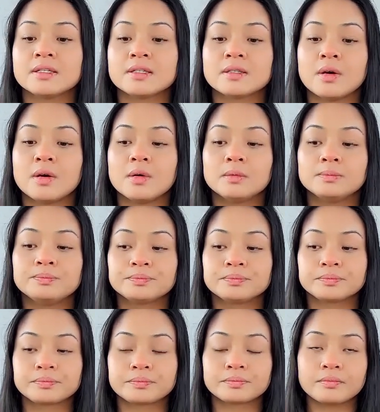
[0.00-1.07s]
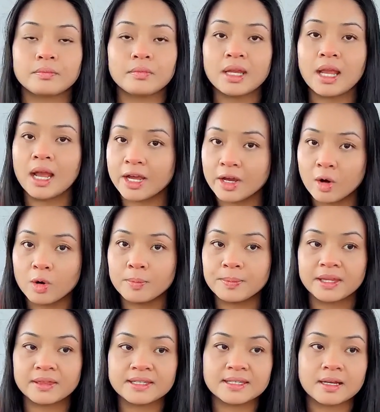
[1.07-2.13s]
and so i
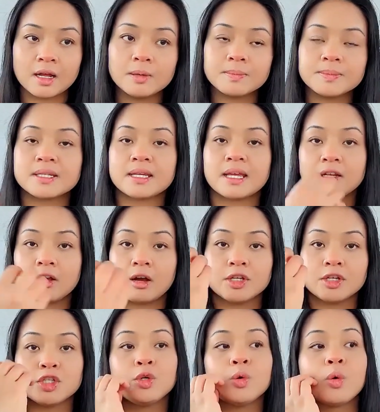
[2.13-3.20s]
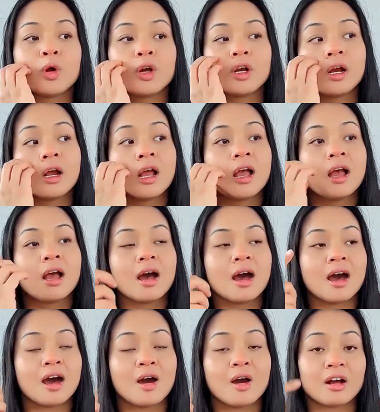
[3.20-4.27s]
hope that this helped and got your
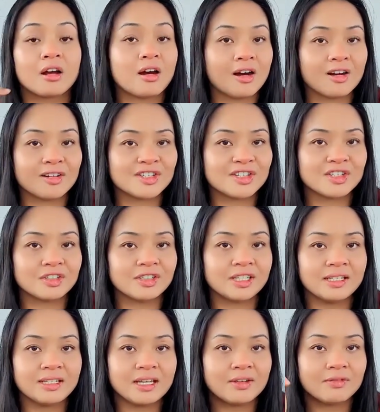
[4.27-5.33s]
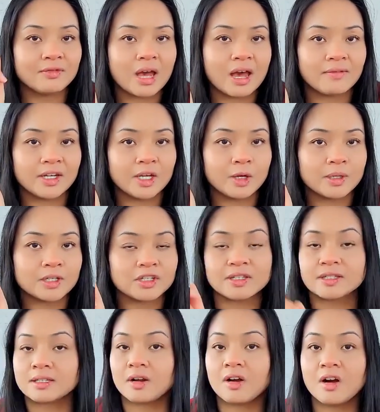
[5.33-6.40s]
uh, cogs turning if you have any
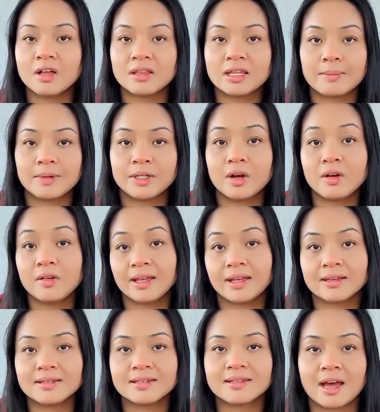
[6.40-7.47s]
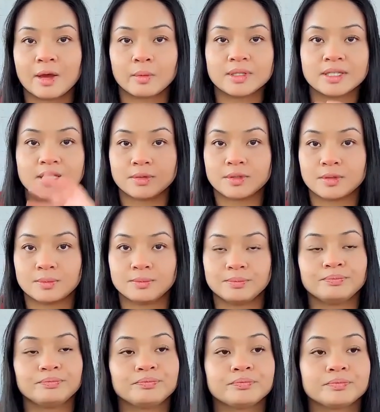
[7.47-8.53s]
questions at all let me know and i will see you soon